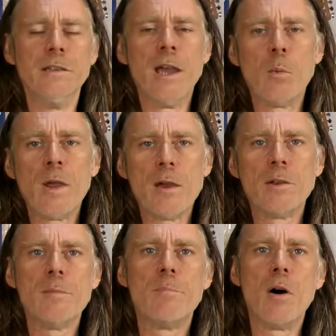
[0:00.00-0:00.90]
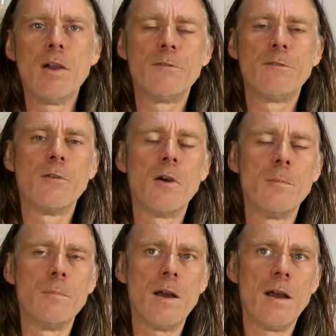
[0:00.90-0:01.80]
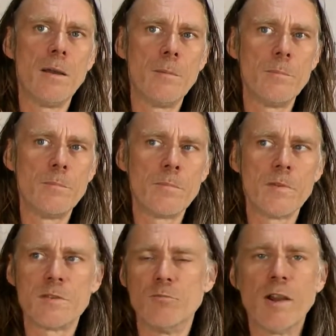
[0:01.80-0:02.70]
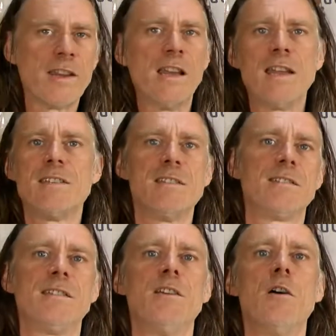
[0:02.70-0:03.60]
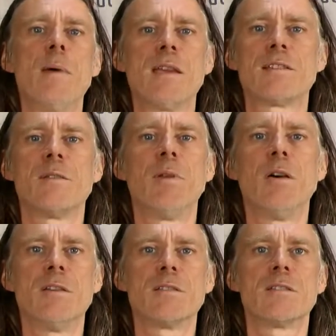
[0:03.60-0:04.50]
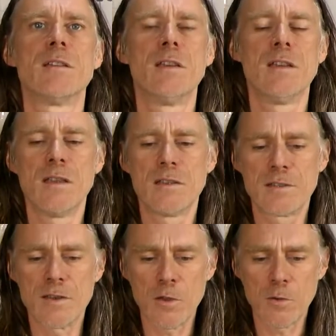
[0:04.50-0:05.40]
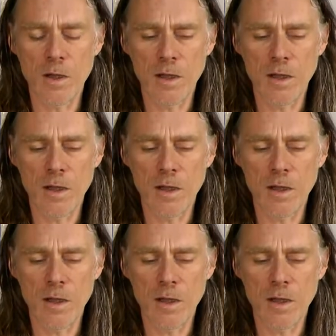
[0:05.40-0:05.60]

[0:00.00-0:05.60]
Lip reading: Yeah, we only buy from regulated guitar maker suppliers. So